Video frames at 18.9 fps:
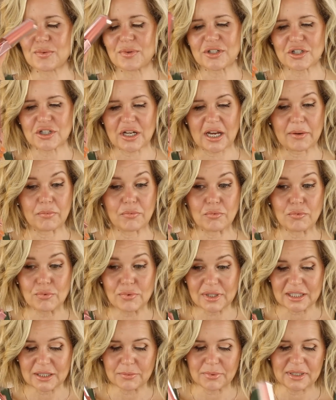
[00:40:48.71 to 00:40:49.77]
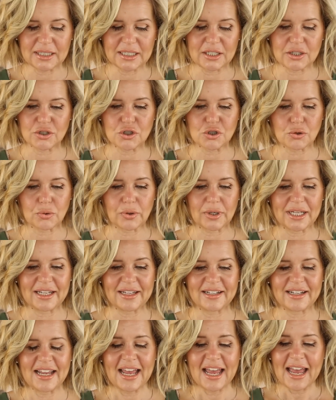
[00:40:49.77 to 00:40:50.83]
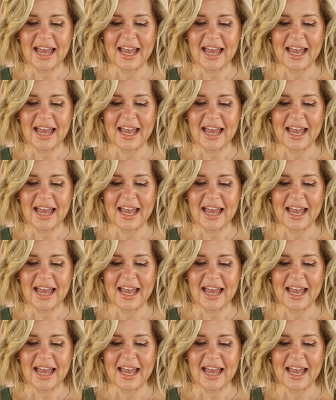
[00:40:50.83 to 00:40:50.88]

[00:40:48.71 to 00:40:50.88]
which I'm really, really enjoying.